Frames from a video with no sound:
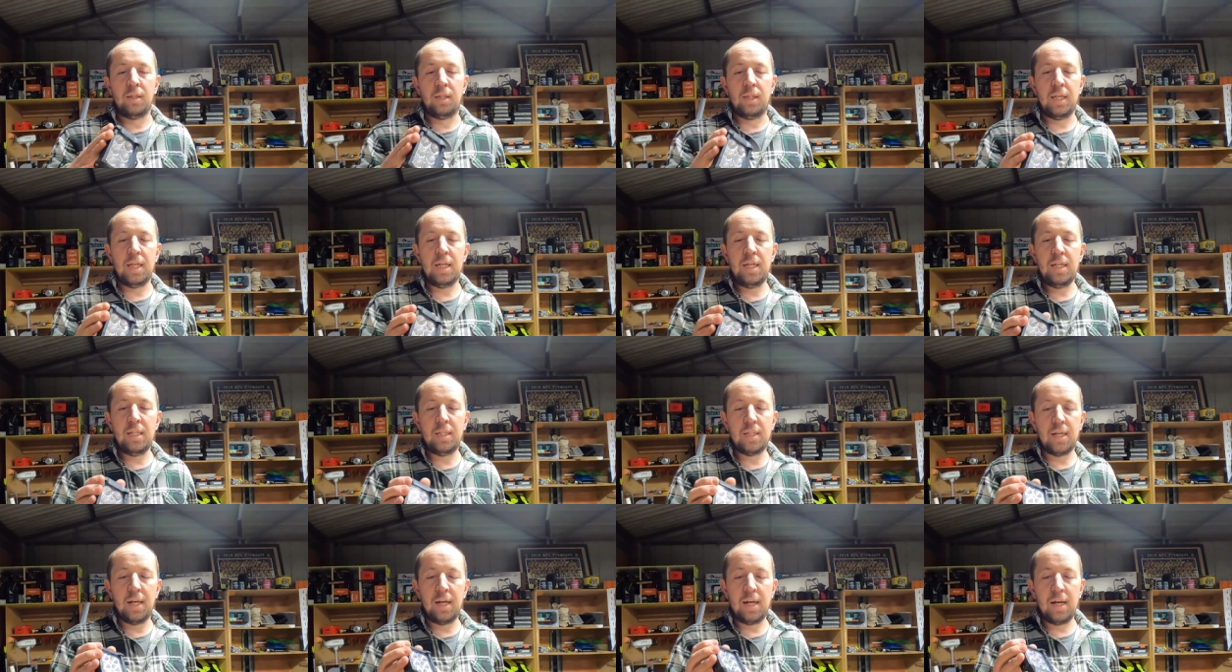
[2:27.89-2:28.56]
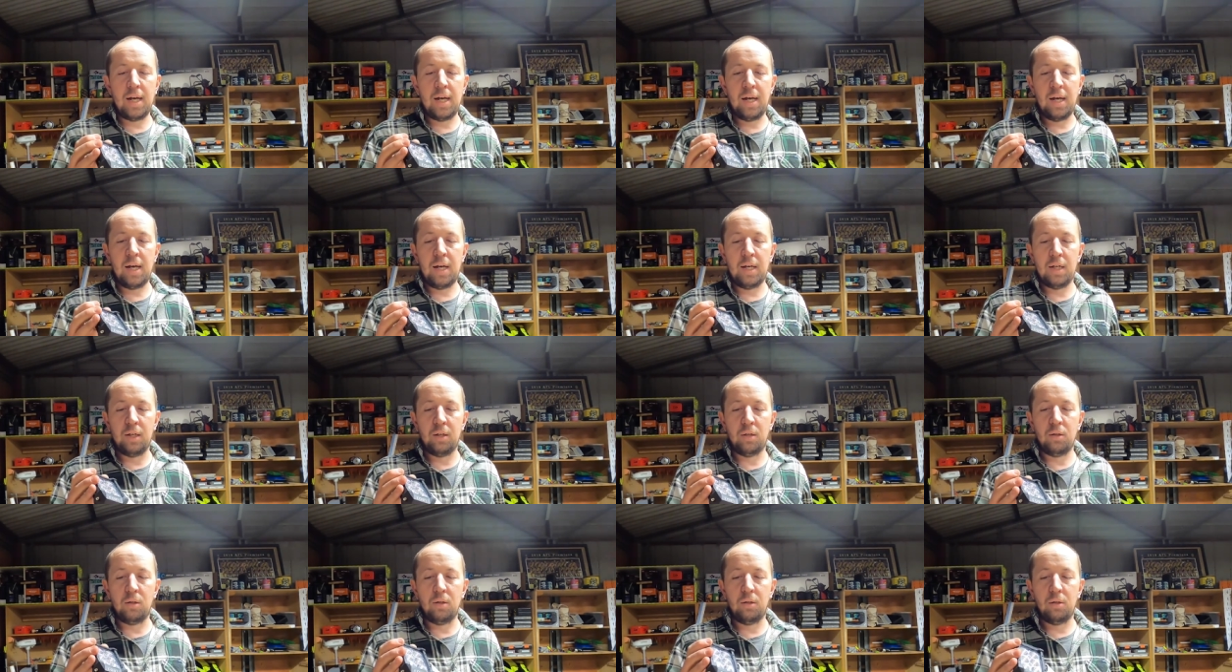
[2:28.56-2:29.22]
These
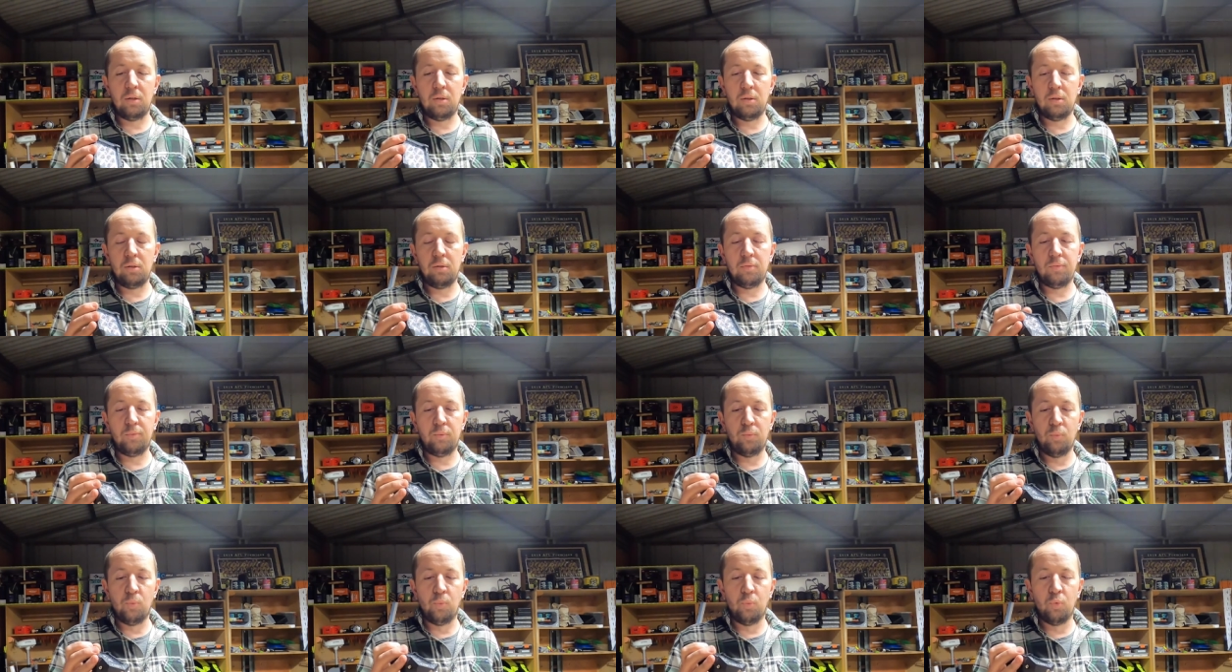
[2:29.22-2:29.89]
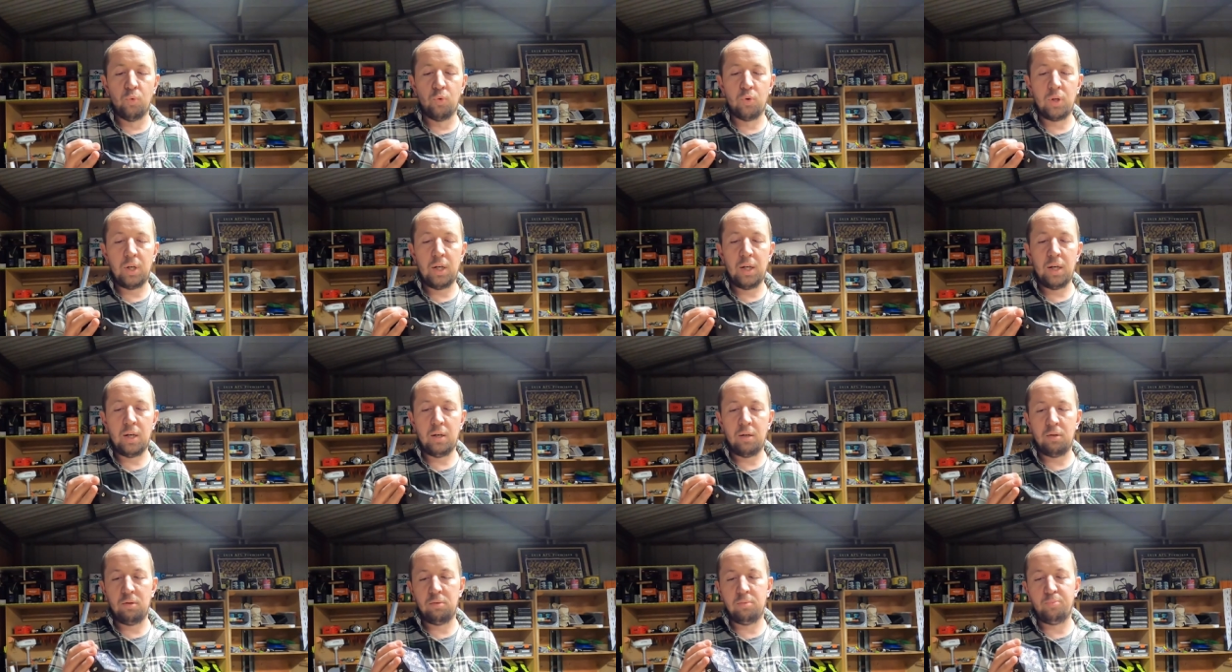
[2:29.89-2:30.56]
are
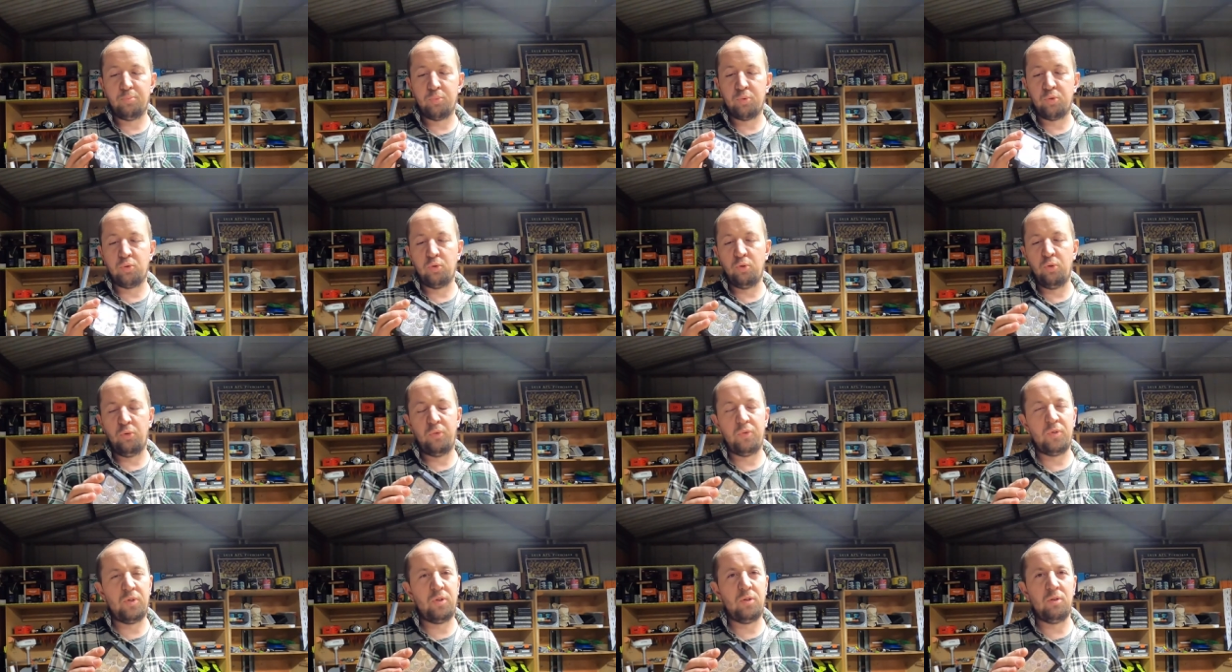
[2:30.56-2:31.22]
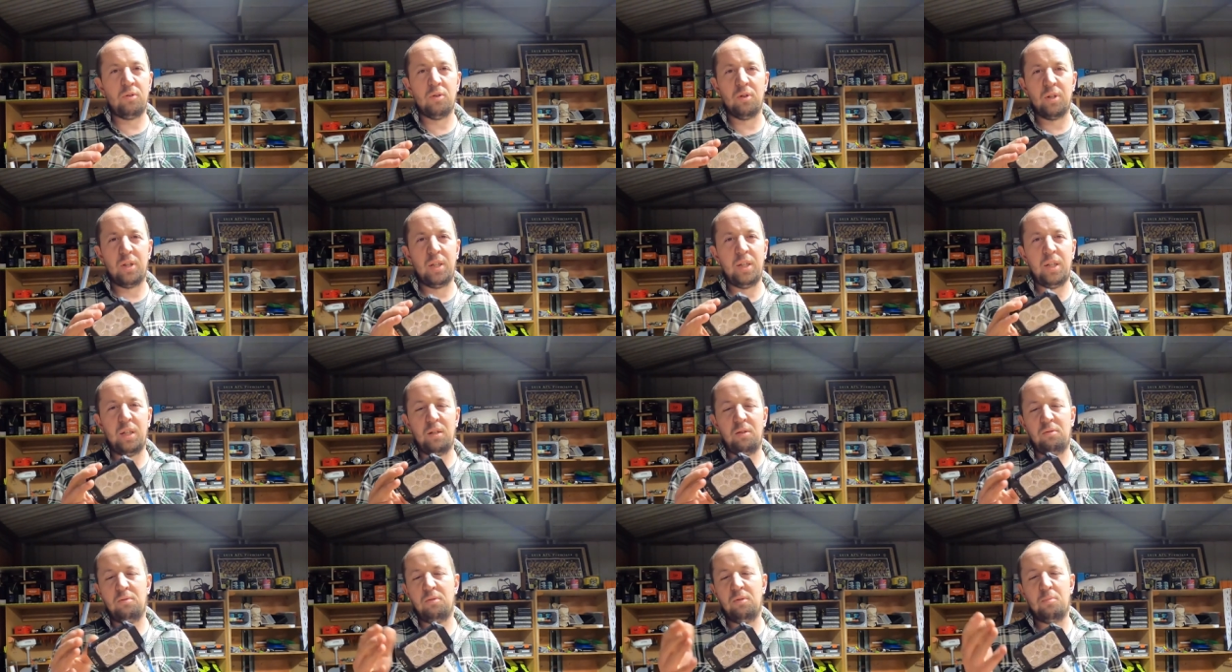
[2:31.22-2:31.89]
waterproof to, I
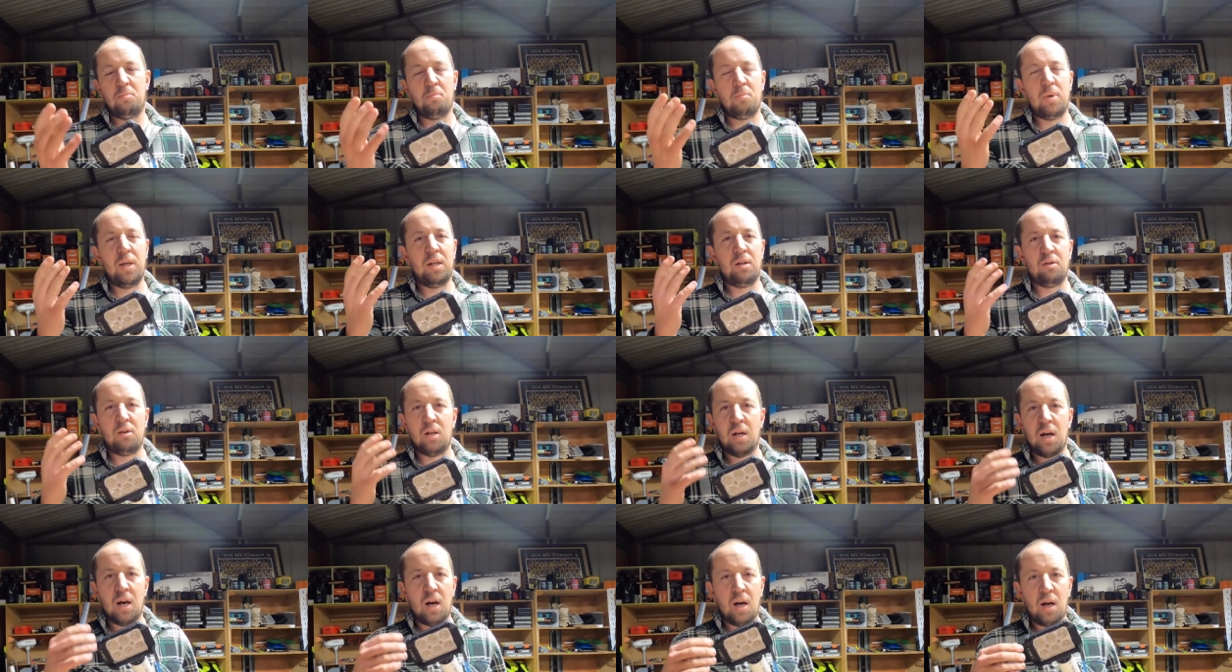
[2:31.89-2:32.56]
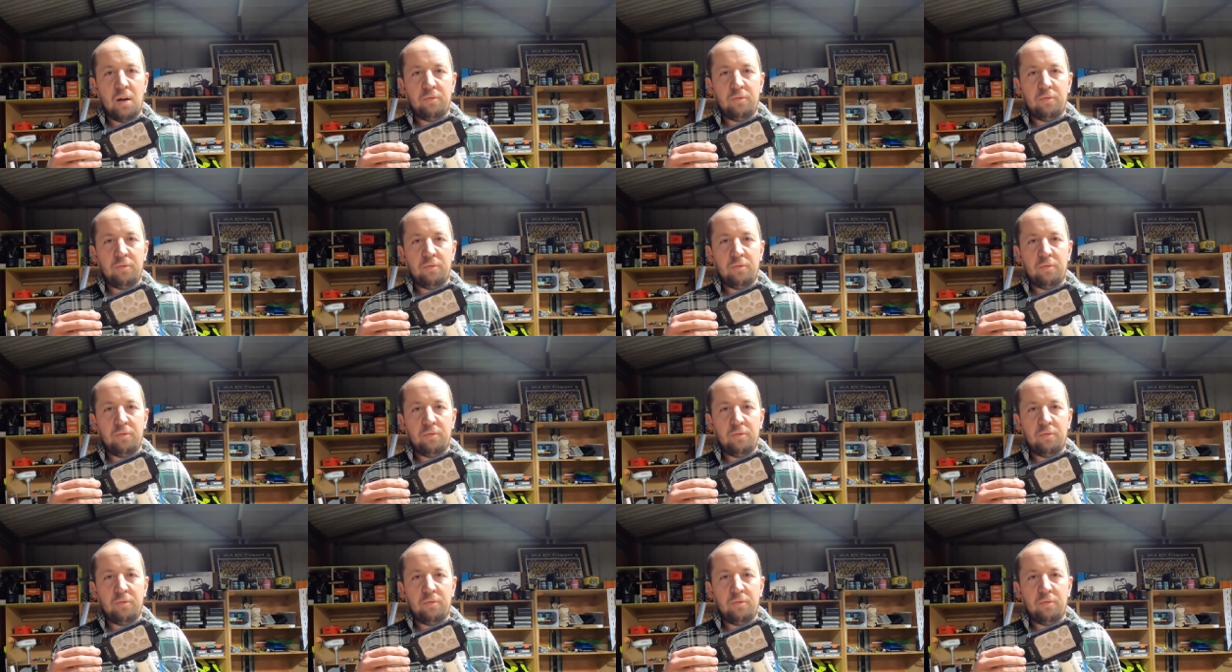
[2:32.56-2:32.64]
think, 1.5 meters,